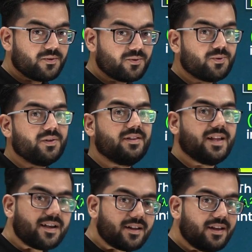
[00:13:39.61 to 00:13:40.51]
So, in
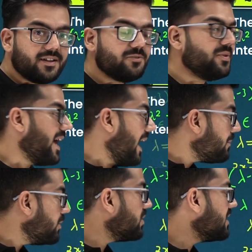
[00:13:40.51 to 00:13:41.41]
that case, we
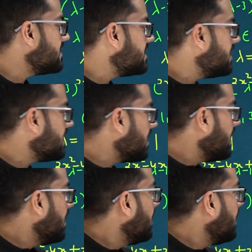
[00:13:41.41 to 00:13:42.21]
have to consider